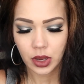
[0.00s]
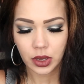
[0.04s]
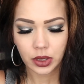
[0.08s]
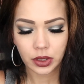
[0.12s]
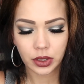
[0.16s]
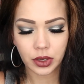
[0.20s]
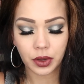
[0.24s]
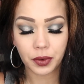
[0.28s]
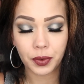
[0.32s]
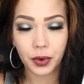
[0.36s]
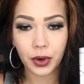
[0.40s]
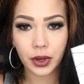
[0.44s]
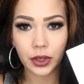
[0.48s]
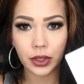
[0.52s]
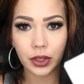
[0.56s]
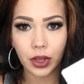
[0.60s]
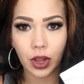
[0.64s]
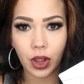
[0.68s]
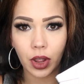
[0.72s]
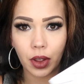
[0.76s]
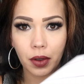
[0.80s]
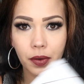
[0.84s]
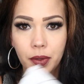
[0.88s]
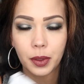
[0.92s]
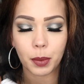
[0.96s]
So first
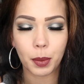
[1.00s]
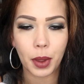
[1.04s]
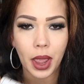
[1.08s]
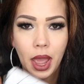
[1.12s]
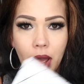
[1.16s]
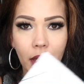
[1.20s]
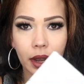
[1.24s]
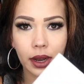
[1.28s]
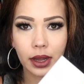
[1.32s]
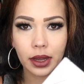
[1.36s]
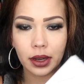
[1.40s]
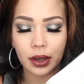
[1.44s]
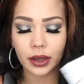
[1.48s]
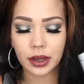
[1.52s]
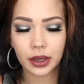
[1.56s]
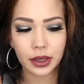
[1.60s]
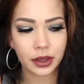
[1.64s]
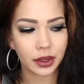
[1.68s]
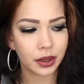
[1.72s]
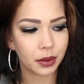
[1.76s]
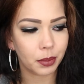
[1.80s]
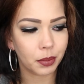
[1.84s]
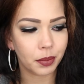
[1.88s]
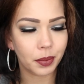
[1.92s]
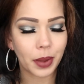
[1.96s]
off, the palette,
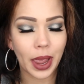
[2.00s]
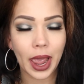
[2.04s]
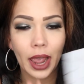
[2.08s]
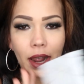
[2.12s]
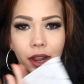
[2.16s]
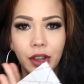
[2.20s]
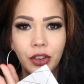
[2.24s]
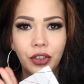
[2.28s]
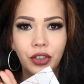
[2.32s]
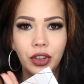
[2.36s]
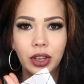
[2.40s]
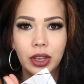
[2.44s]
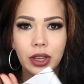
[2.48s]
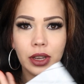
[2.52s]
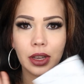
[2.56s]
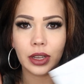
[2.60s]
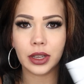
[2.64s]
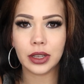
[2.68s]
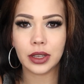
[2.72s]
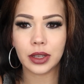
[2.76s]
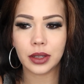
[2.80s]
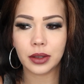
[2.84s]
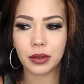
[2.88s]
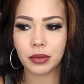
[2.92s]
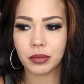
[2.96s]
the packaging
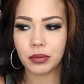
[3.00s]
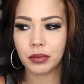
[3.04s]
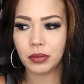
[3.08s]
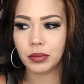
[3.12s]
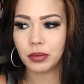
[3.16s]
is